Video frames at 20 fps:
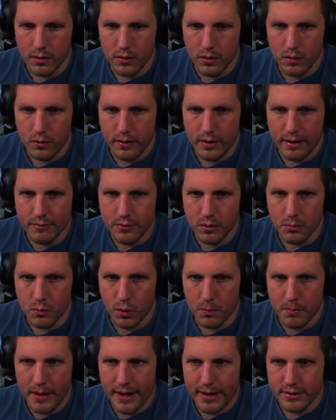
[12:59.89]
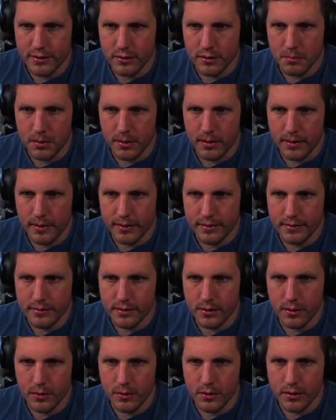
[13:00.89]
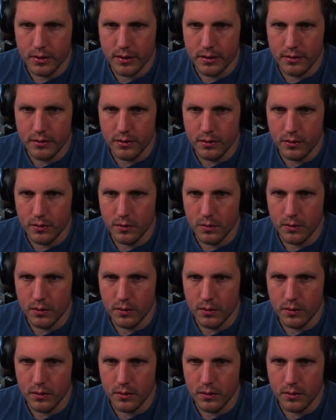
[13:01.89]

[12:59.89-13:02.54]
You would 2 more badges to put on, so you could do